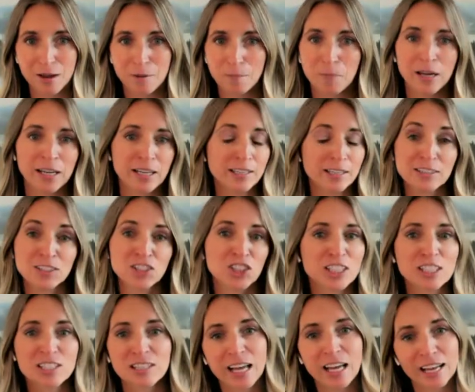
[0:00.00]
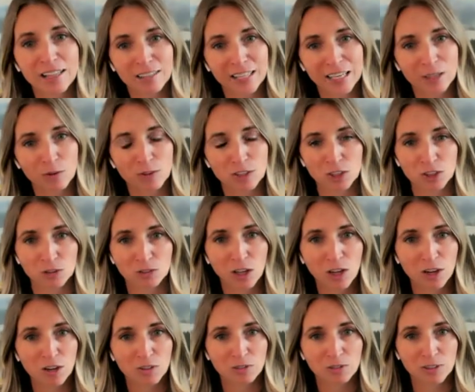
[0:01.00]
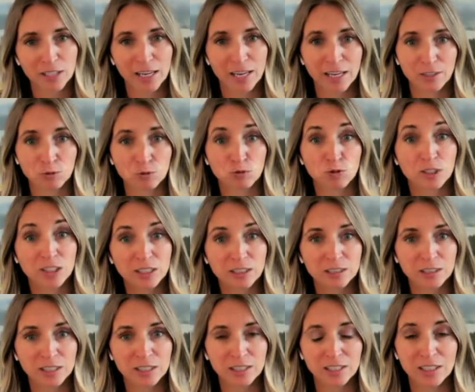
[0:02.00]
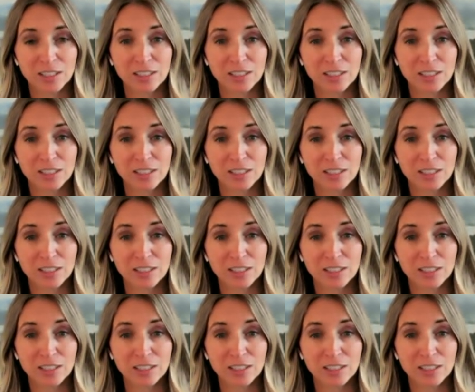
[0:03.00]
but just that language alone can really